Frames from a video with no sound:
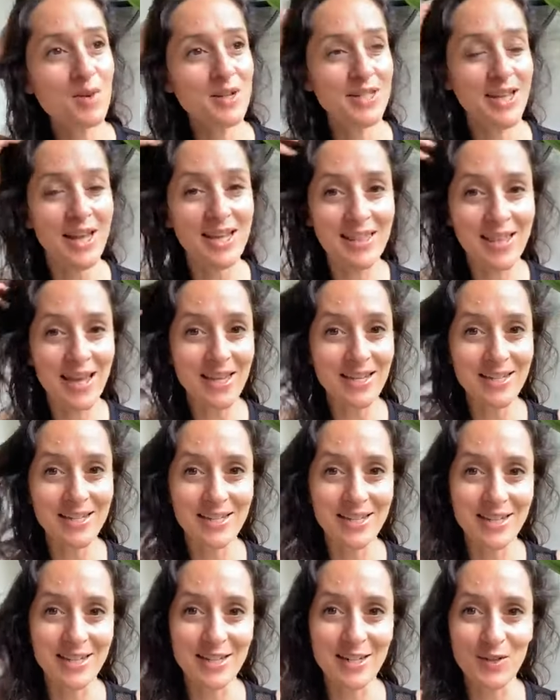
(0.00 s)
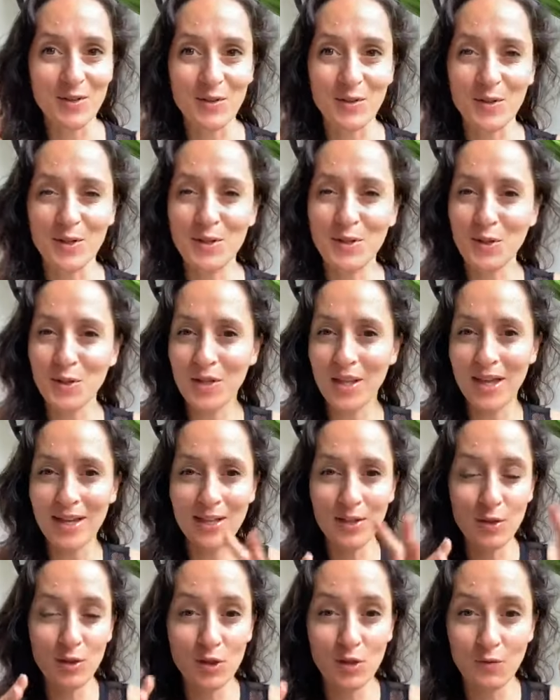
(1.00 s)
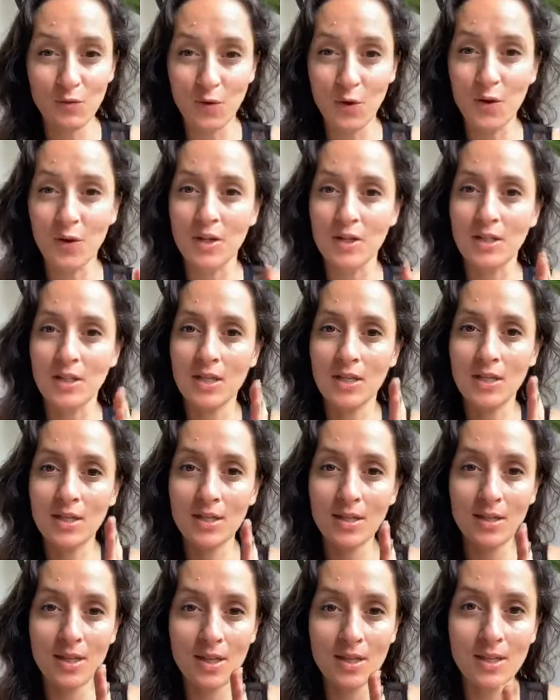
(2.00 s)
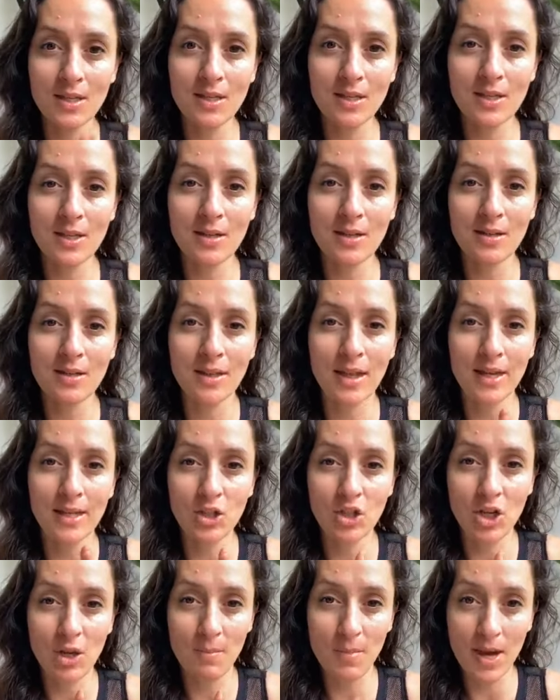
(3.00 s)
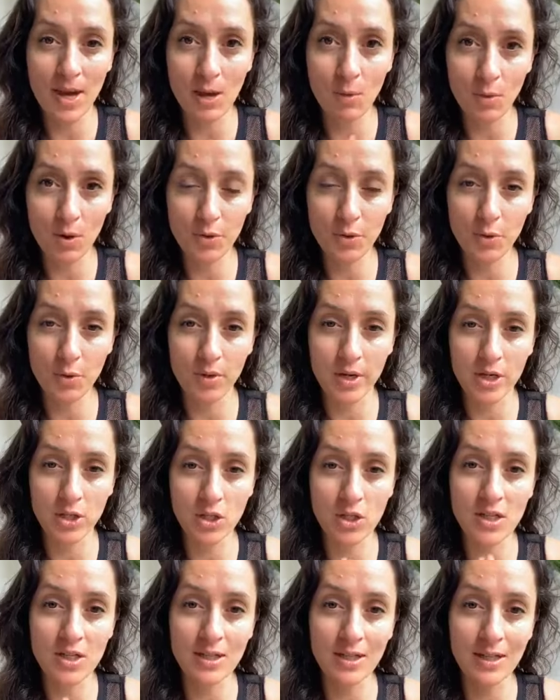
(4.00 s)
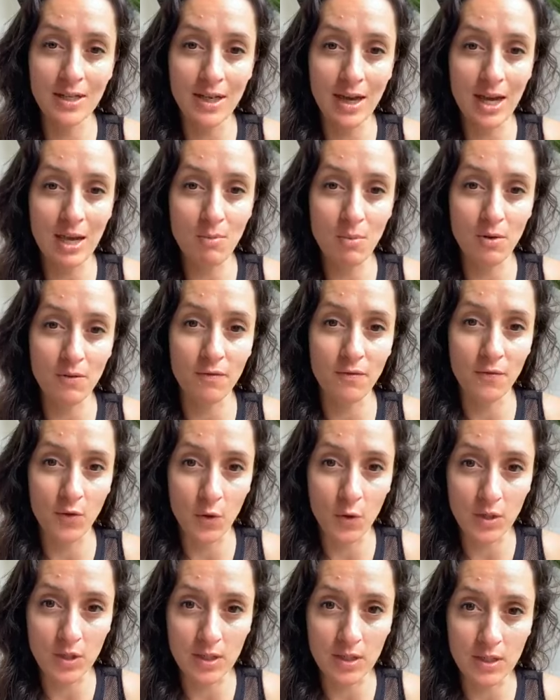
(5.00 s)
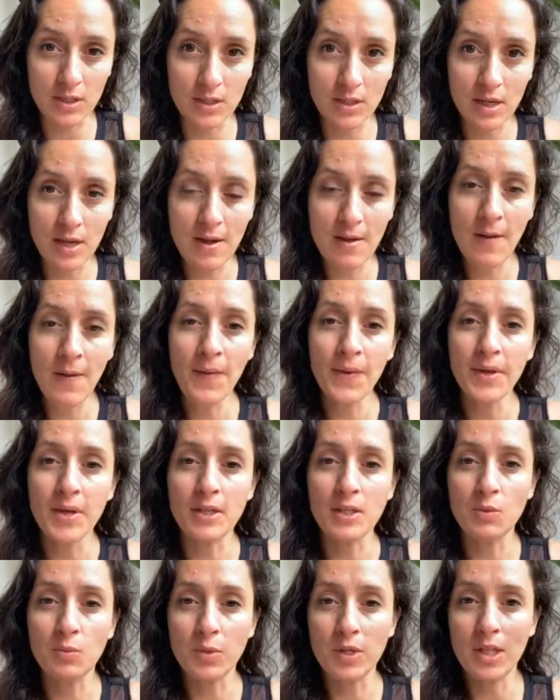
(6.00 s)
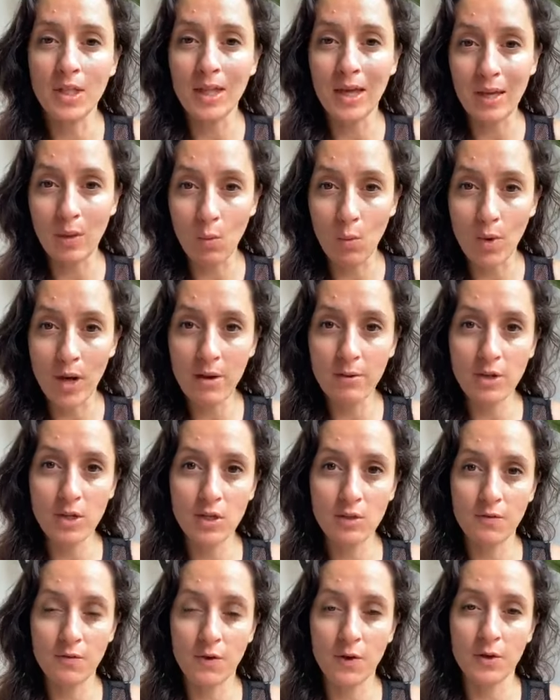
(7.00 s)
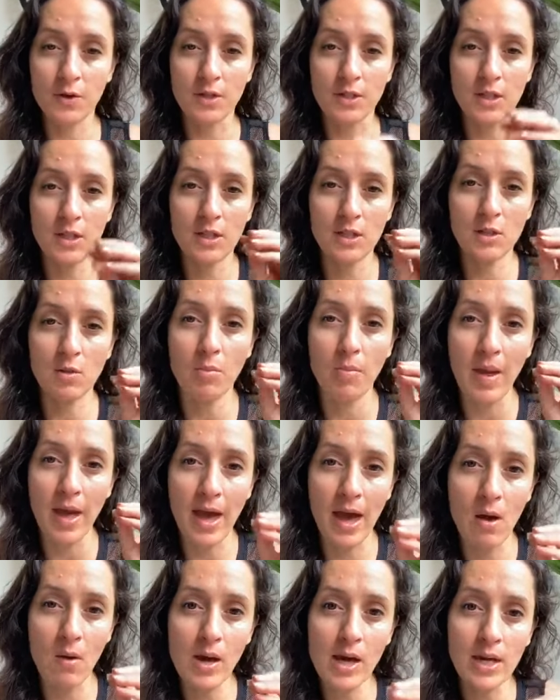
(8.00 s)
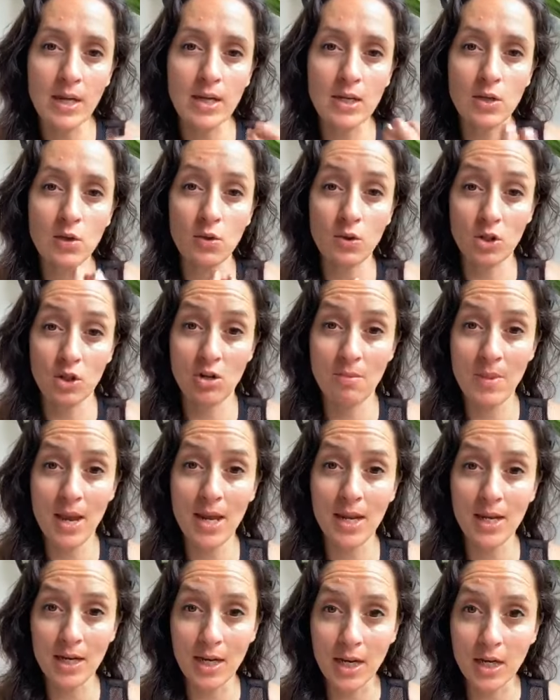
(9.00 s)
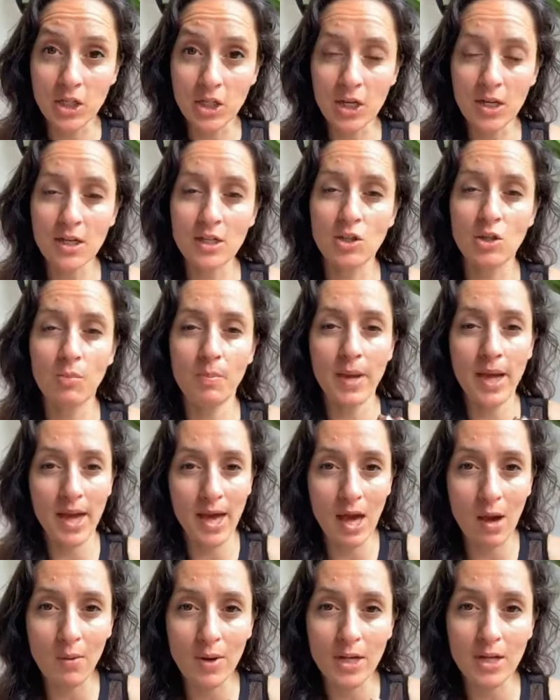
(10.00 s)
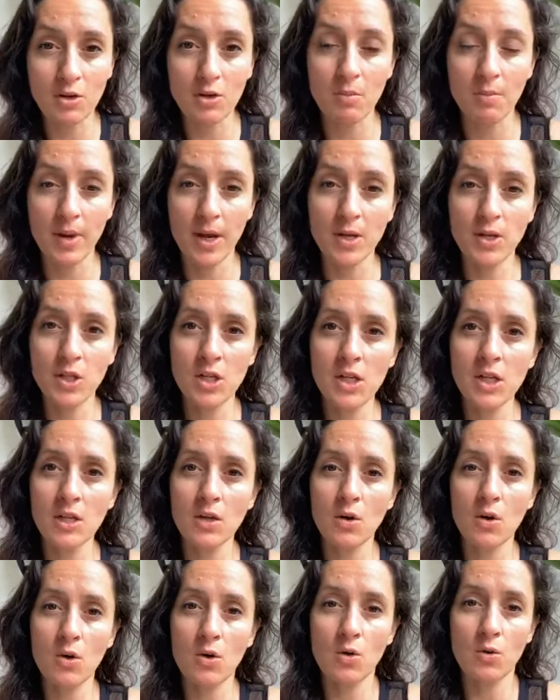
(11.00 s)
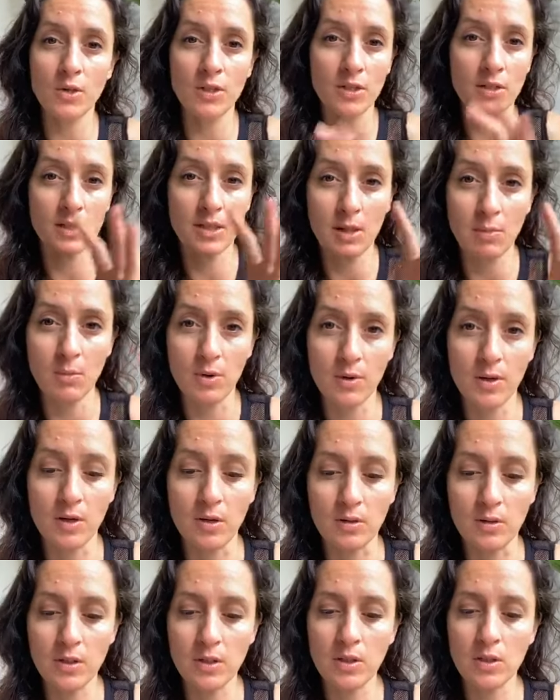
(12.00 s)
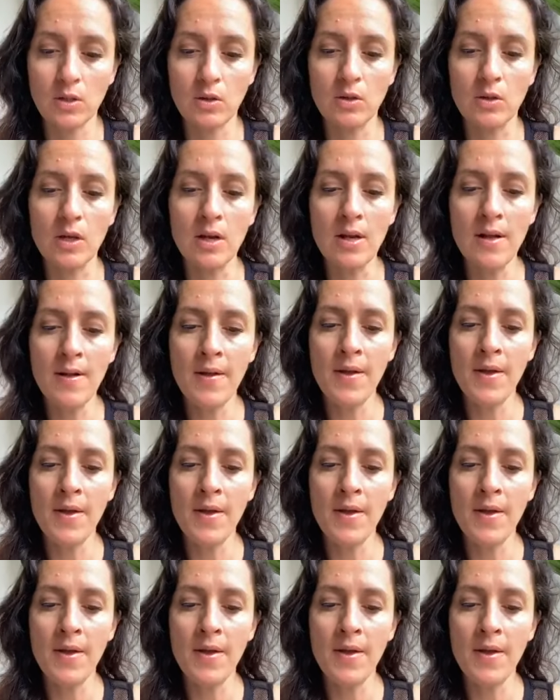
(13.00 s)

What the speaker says: pretend that you did it, or, you know, like lose your focus. This is a, like, shamanic wealth creation is a game of focus. It's really like, where is your focus? Is your power in your shamanic nature? Is your power in your magic, or is it somewhere else? So